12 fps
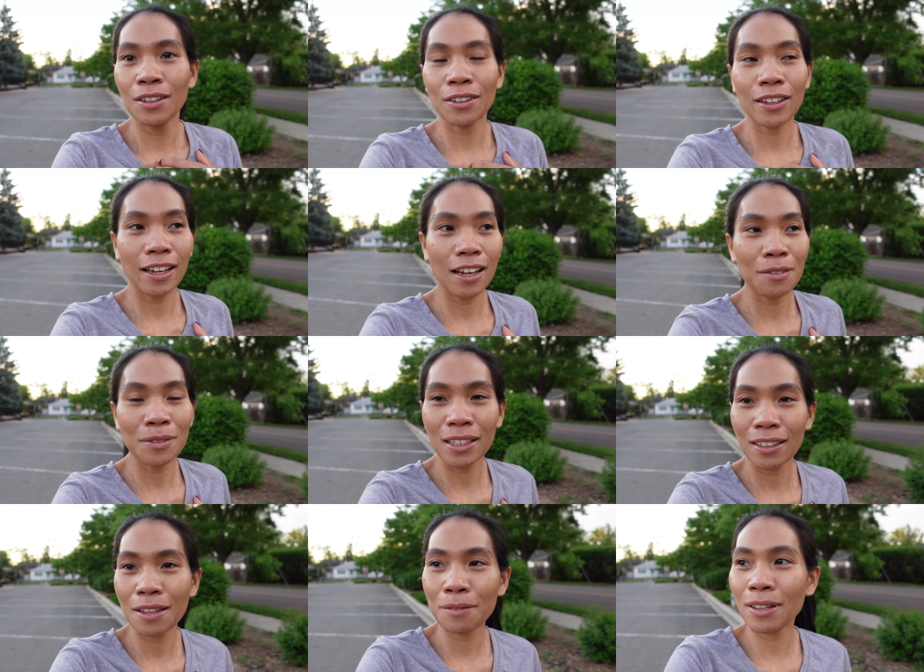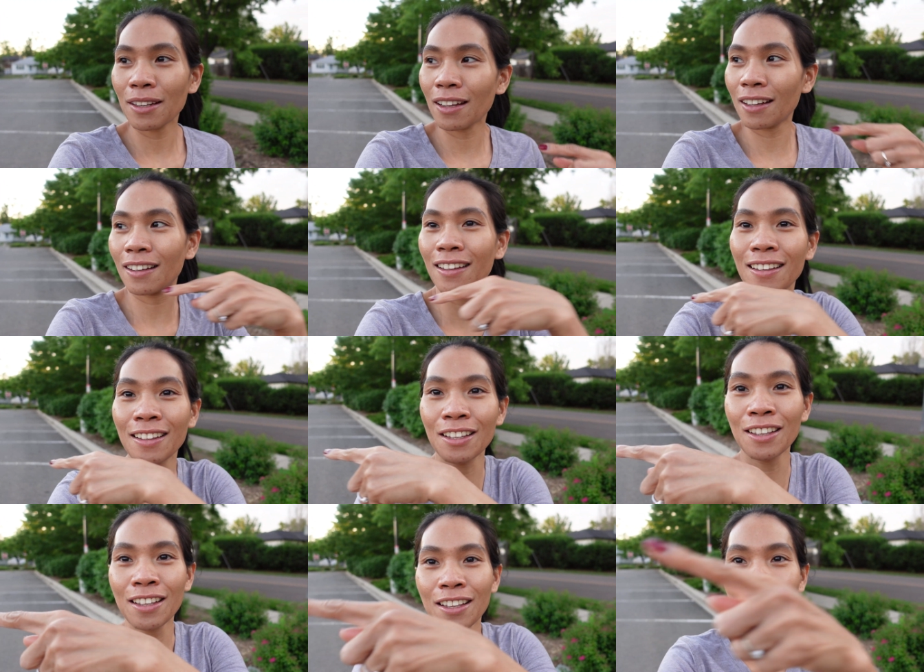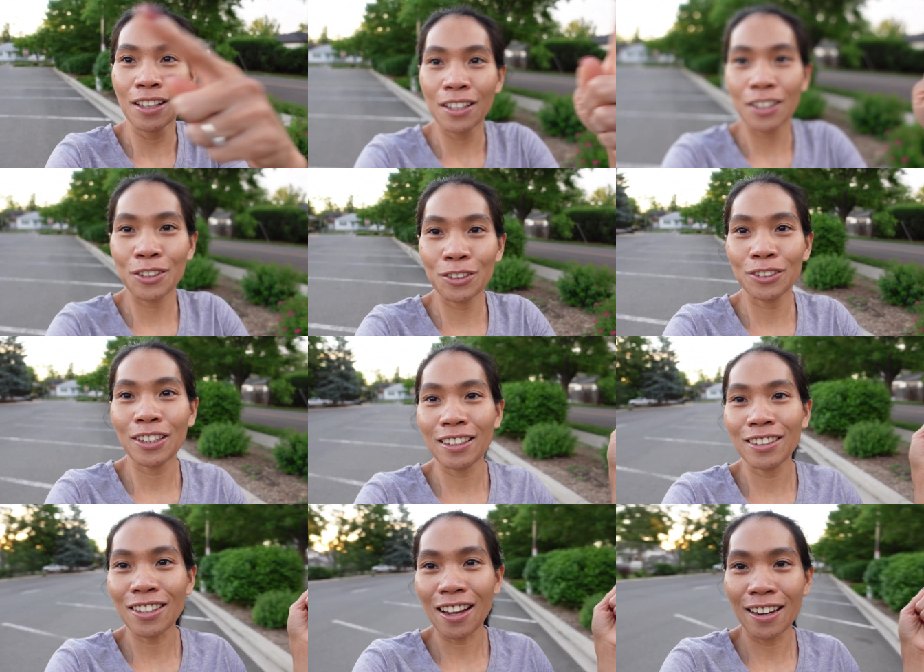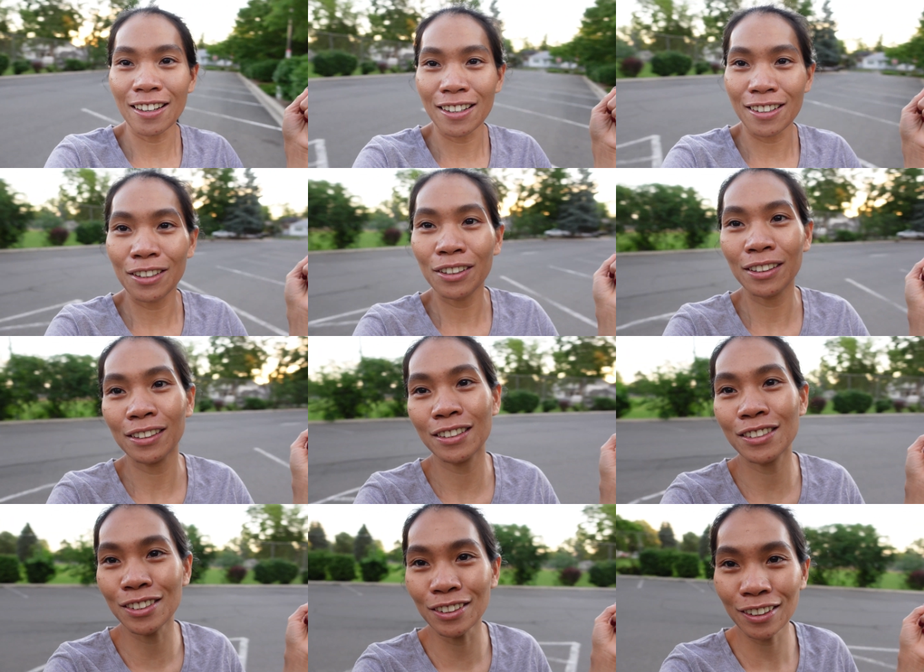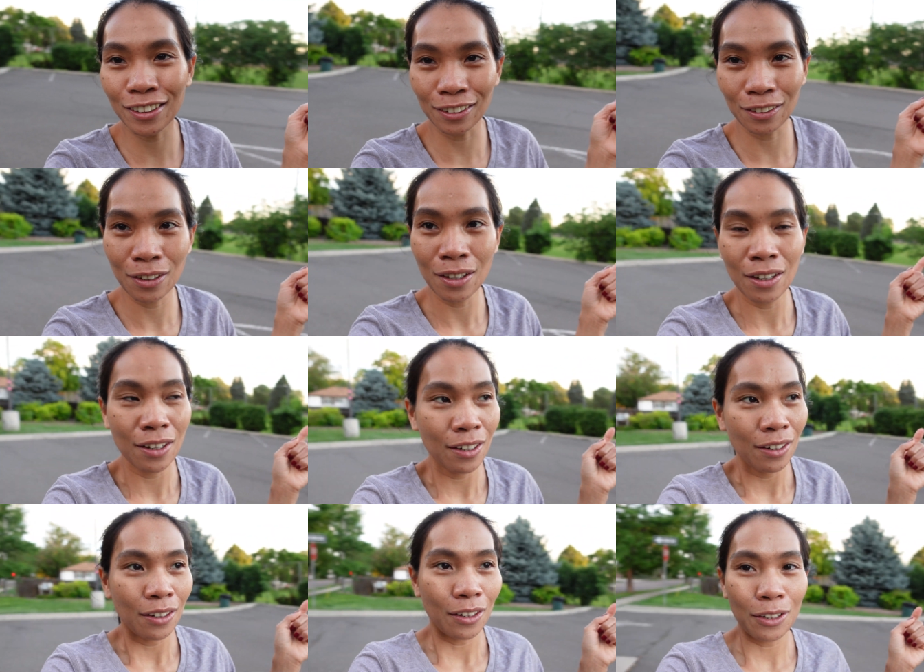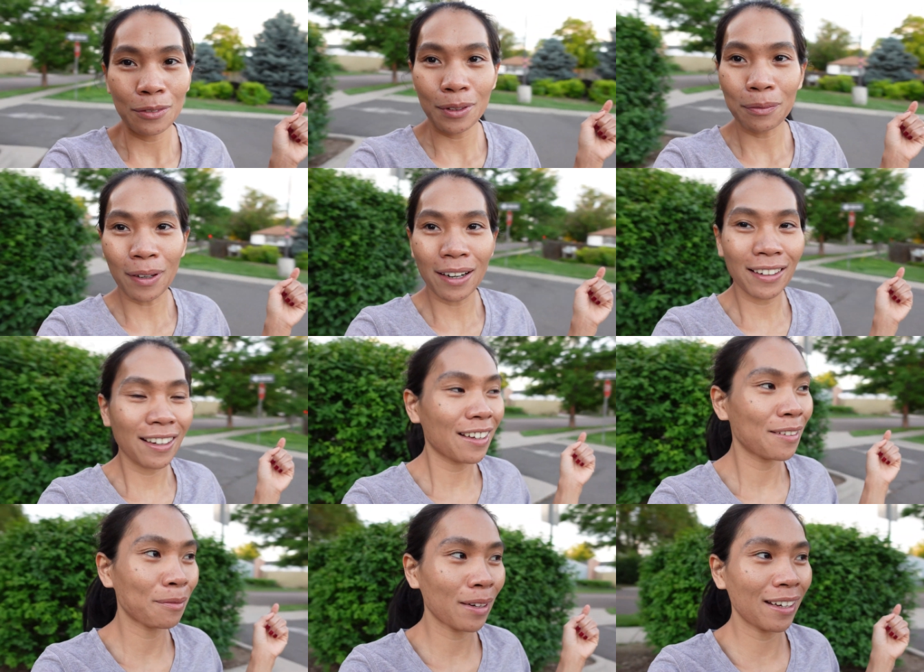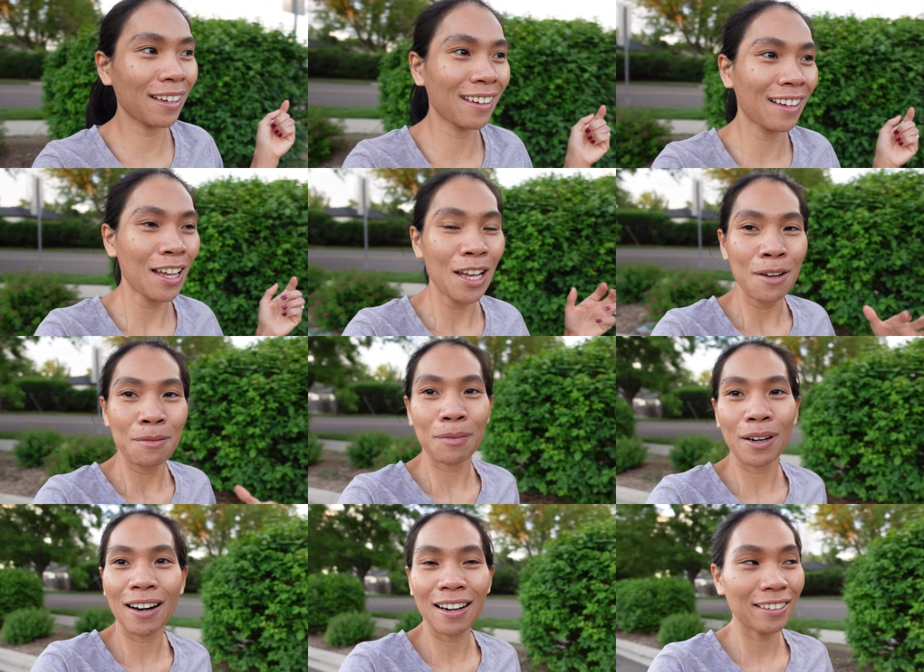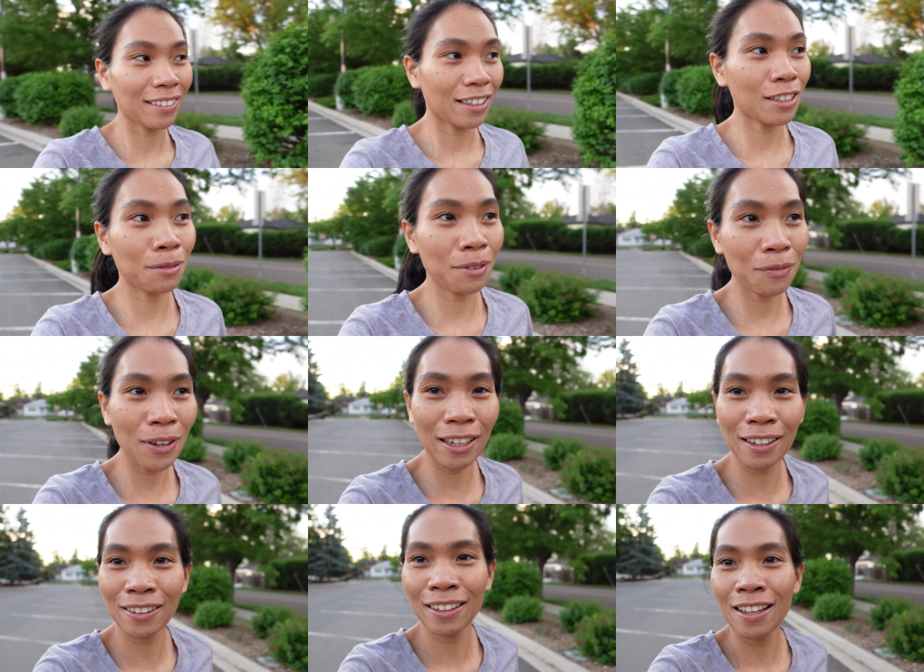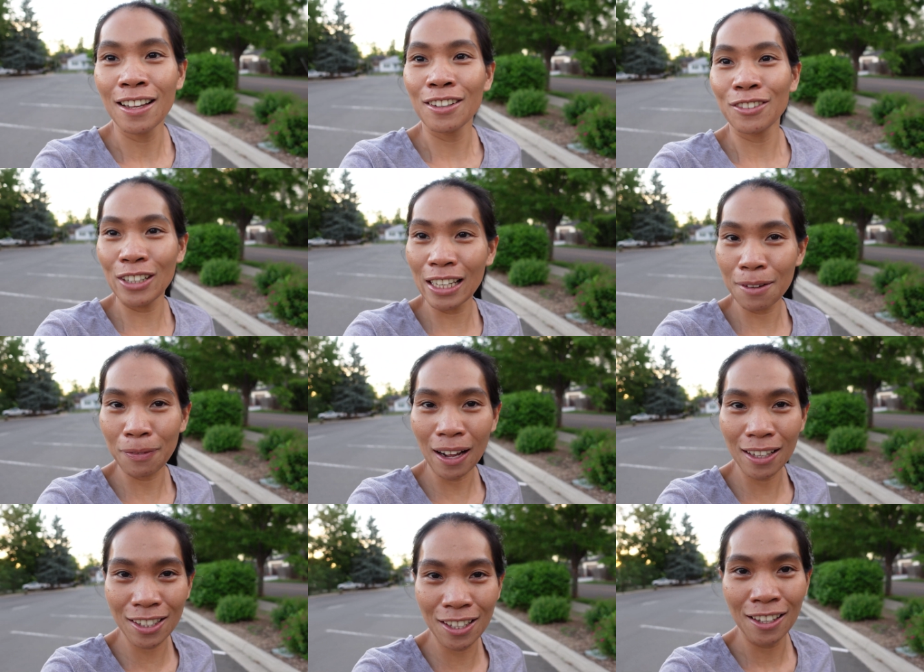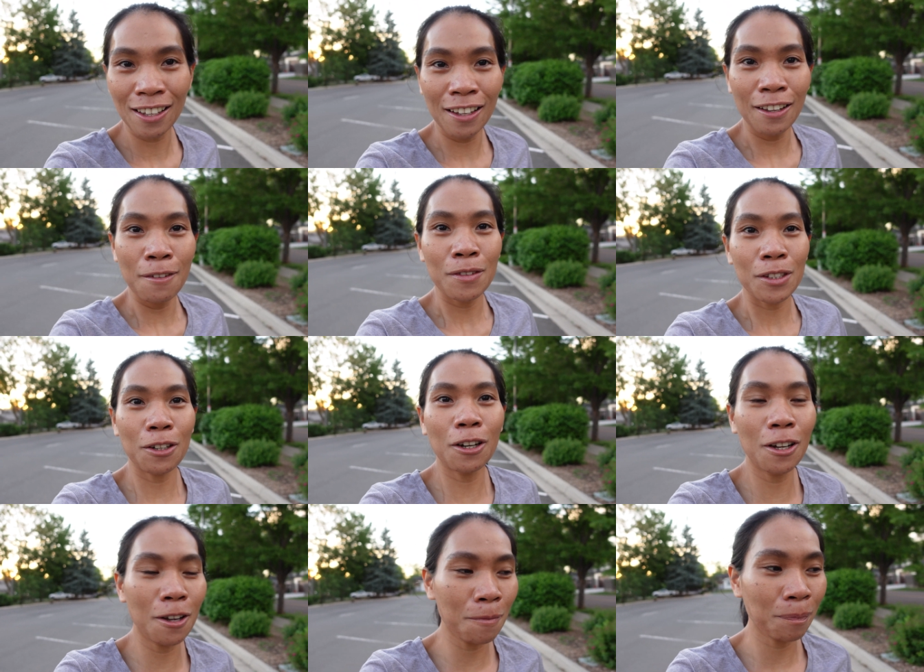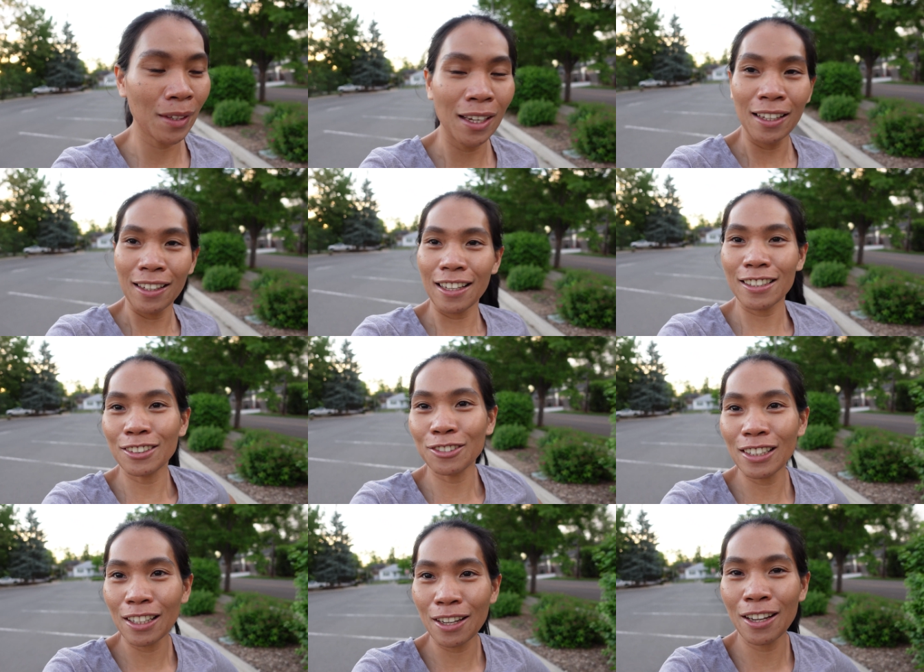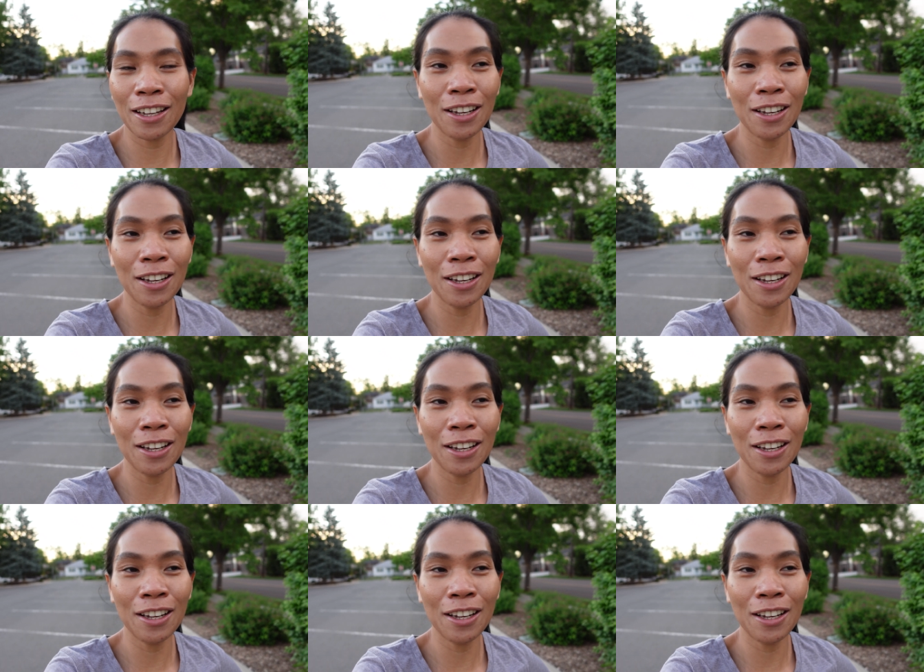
Okay, I'm not even do the entire circle of the park. My heart is beating really fast, so it's really